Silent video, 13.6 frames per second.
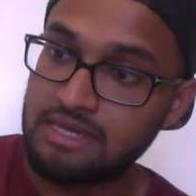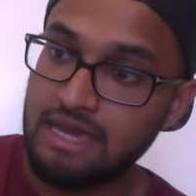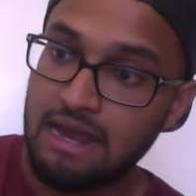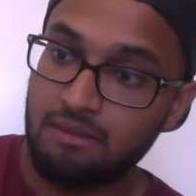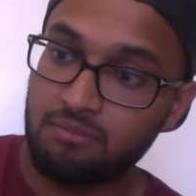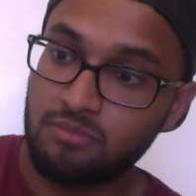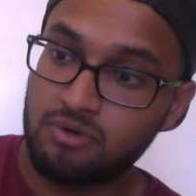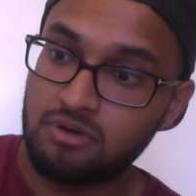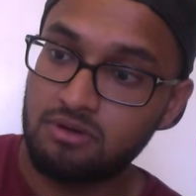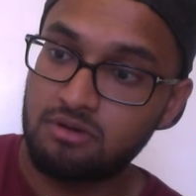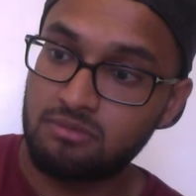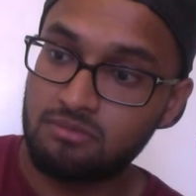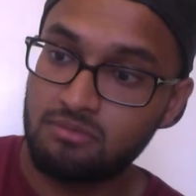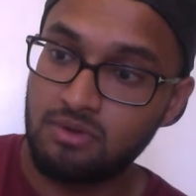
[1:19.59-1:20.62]
camera
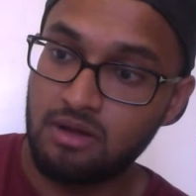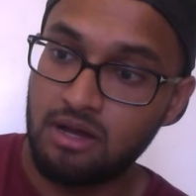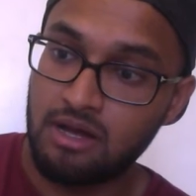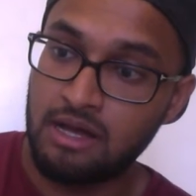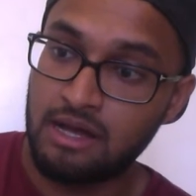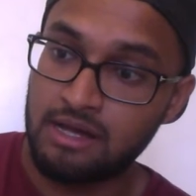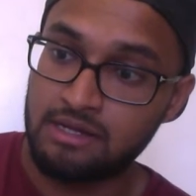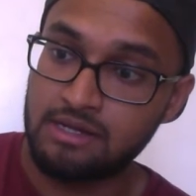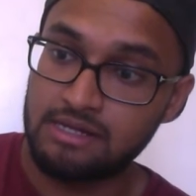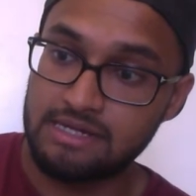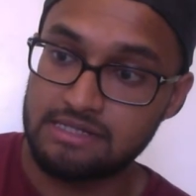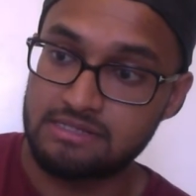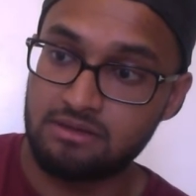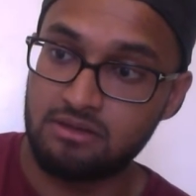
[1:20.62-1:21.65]

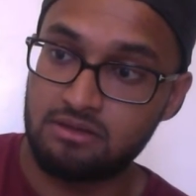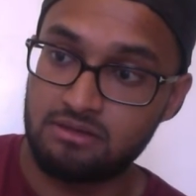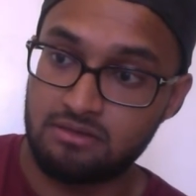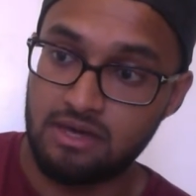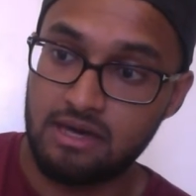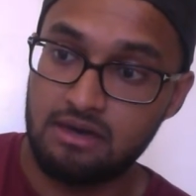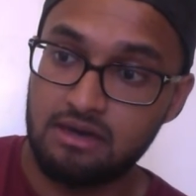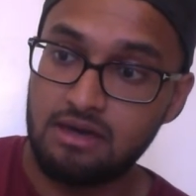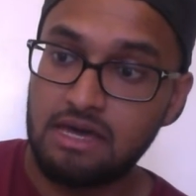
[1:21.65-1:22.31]
connector there,